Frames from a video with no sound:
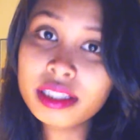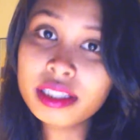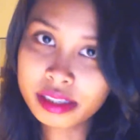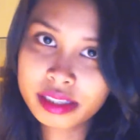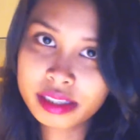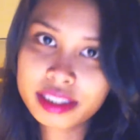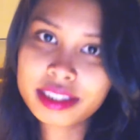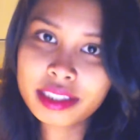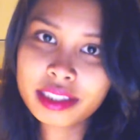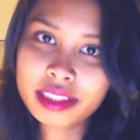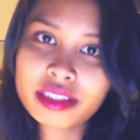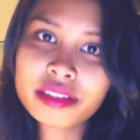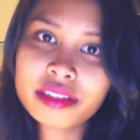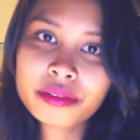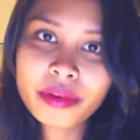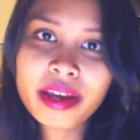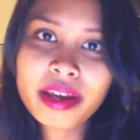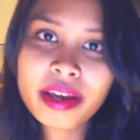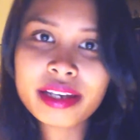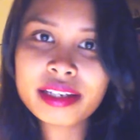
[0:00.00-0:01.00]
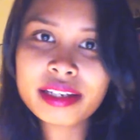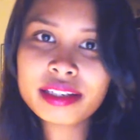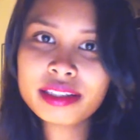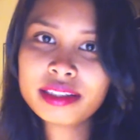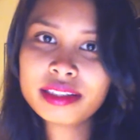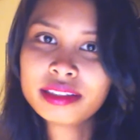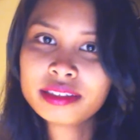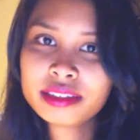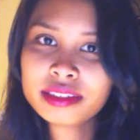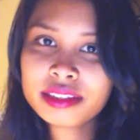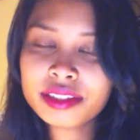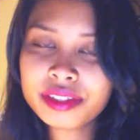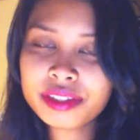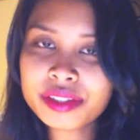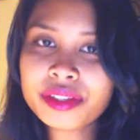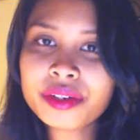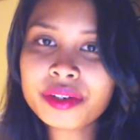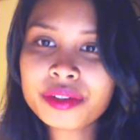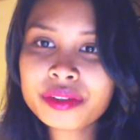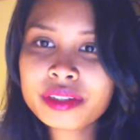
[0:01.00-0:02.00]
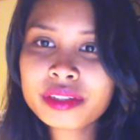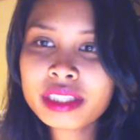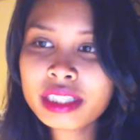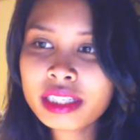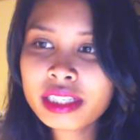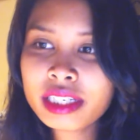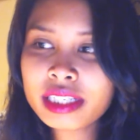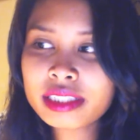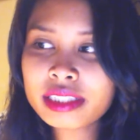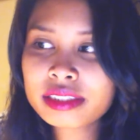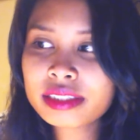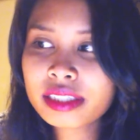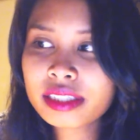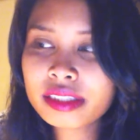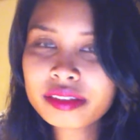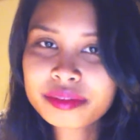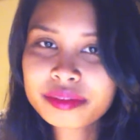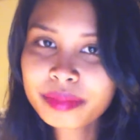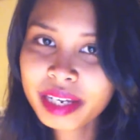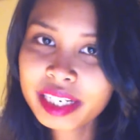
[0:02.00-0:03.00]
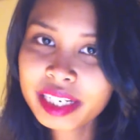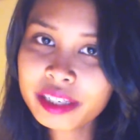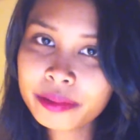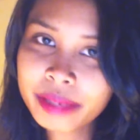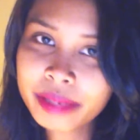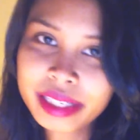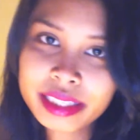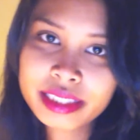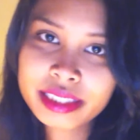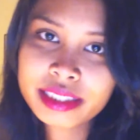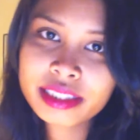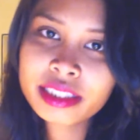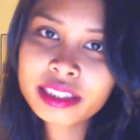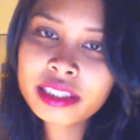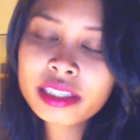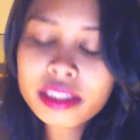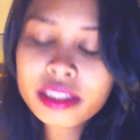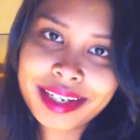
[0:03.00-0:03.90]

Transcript: a certain way, you know, instead of many ways.